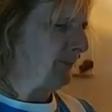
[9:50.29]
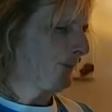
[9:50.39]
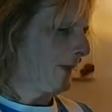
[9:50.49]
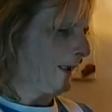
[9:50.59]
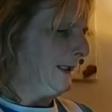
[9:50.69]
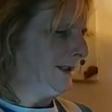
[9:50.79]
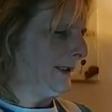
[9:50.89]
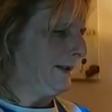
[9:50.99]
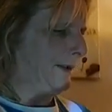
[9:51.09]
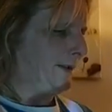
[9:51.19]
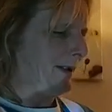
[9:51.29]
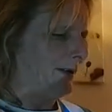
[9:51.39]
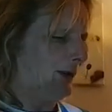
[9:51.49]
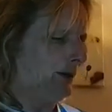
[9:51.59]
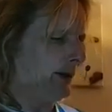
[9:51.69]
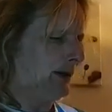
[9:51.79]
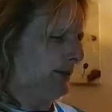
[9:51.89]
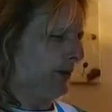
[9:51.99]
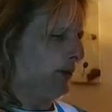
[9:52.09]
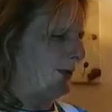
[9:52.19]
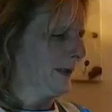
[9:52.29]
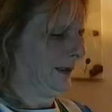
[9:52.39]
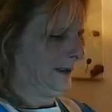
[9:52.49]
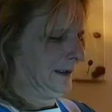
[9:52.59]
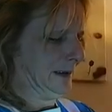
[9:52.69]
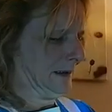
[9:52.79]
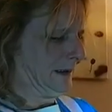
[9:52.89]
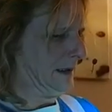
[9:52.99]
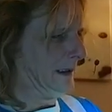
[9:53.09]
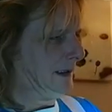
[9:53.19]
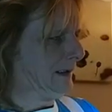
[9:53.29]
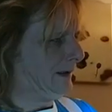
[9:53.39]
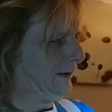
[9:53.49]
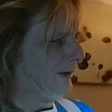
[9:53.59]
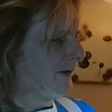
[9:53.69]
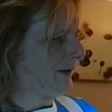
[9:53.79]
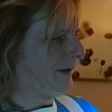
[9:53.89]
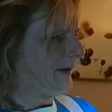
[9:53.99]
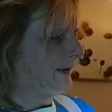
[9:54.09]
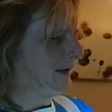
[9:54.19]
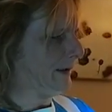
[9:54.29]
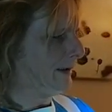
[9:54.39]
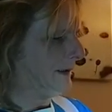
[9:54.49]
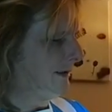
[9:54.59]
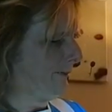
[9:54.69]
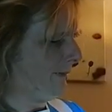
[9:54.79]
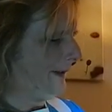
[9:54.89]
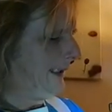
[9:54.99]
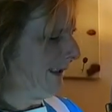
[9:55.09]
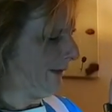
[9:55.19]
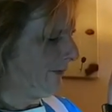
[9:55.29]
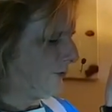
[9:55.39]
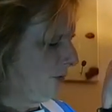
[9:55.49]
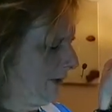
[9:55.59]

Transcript: And there's this one's poster, which is a negative shot,